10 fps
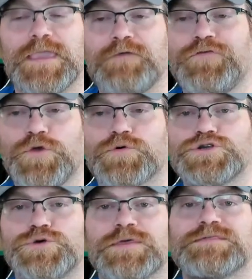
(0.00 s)
if you are
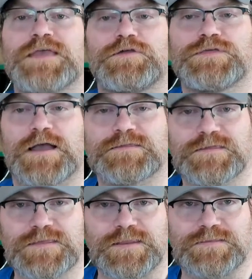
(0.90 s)
doing
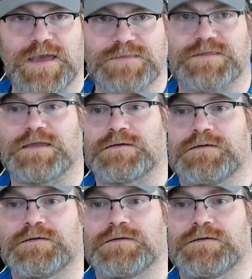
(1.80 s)
cytotoxicity testing,